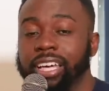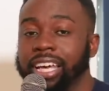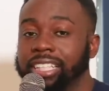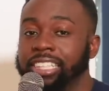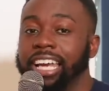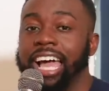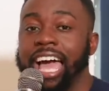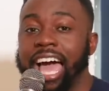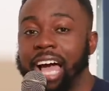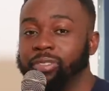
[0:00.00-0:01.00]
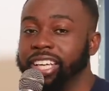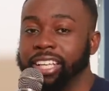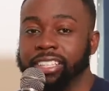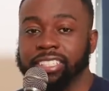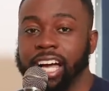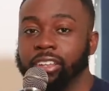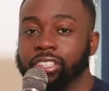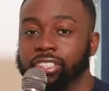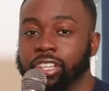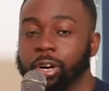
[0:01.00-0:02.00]
And I said, I have to get this guy on
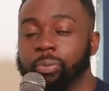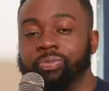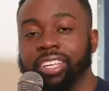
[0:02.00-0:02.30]
the show.